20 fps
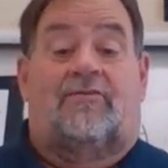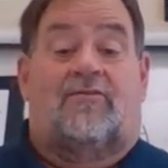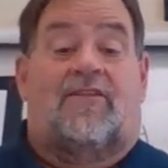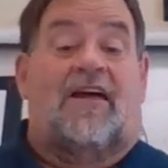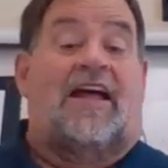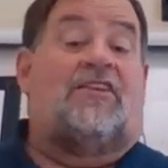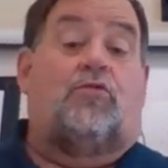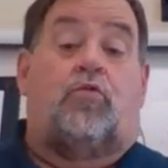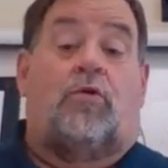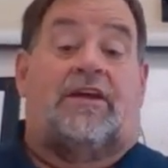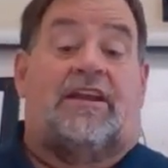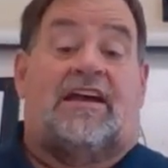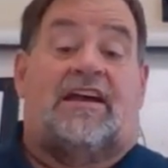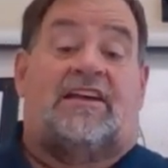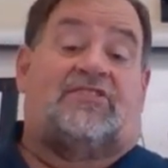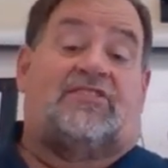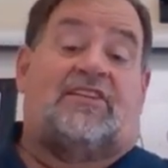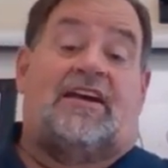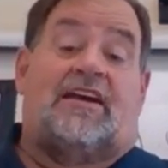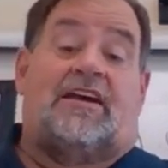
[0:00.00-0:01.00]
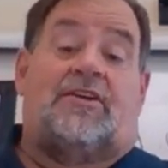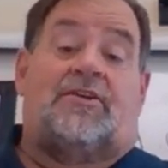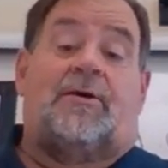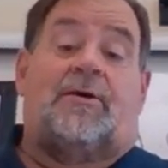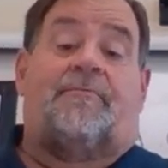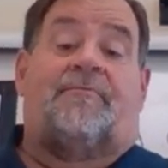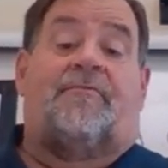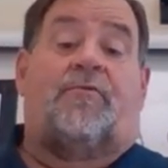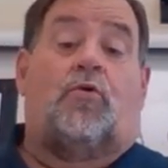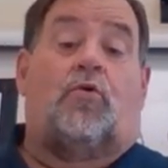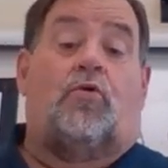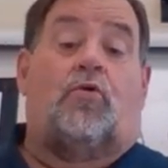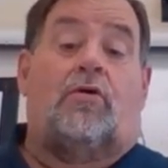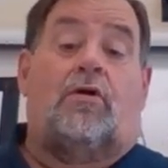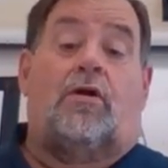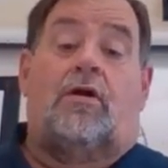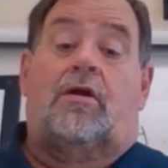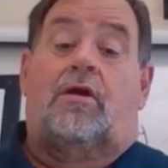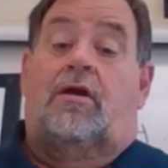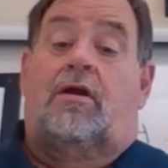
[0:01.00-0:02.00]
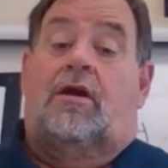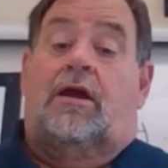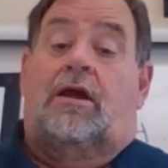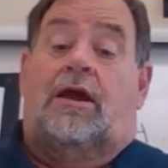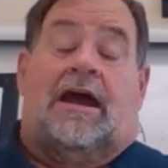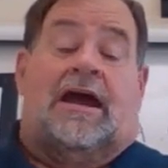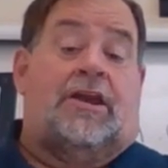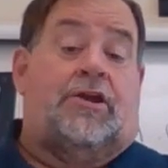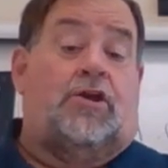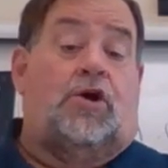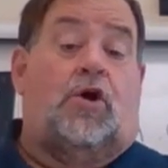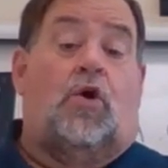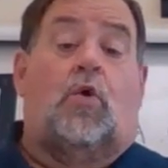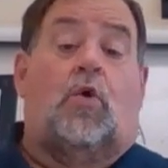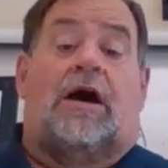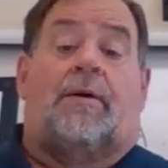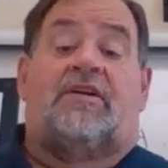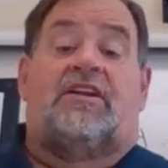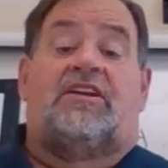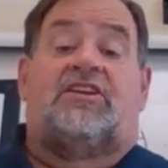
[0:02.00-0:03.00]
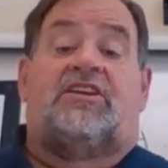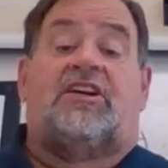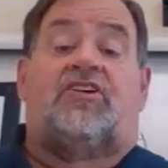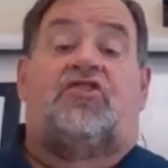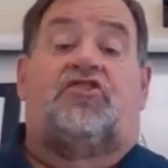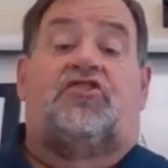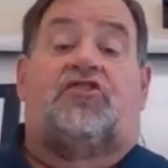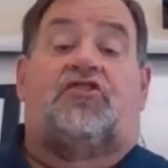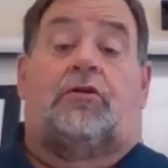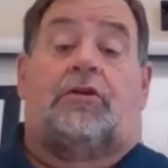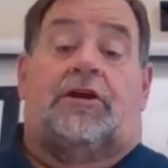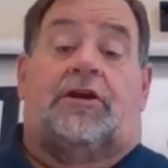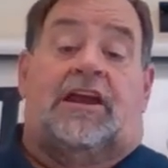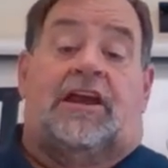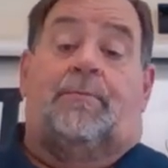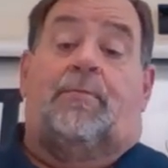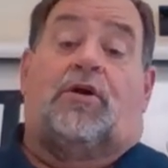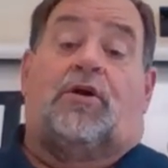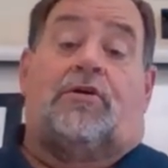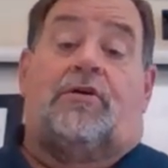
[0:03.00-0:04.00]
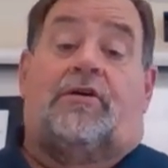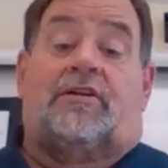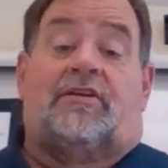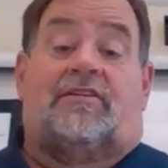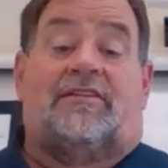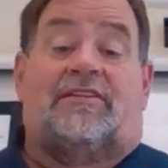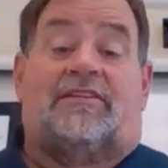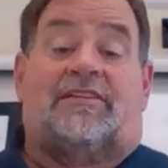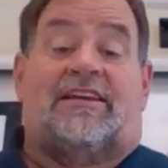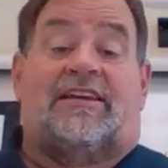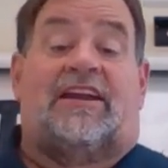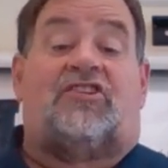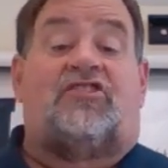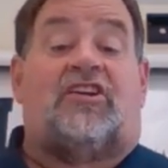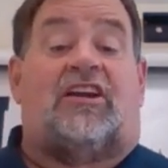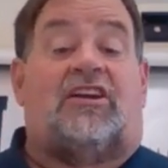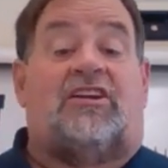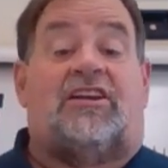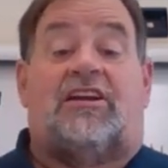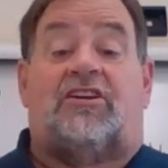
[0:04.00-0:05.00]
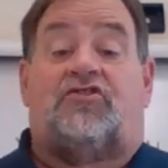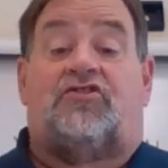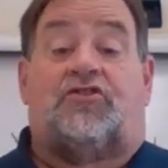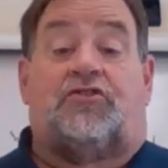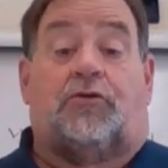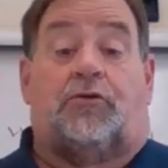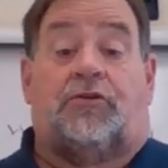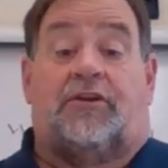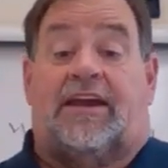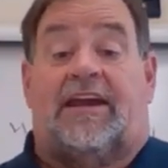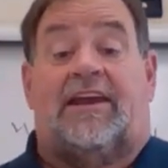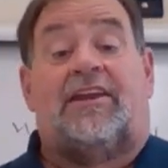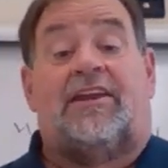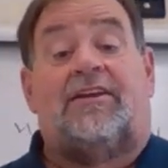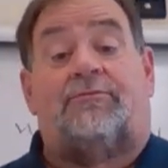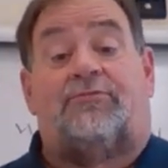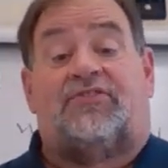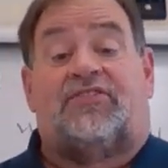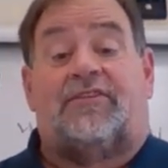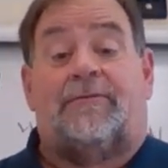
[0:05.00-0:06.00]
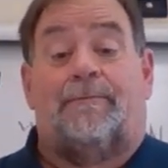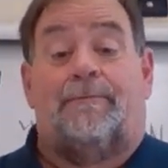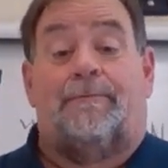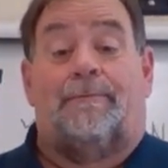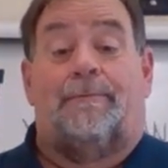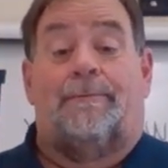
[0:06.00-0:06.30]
That's what I signed up for. I know I'm a digital immigrant teaching digital natives,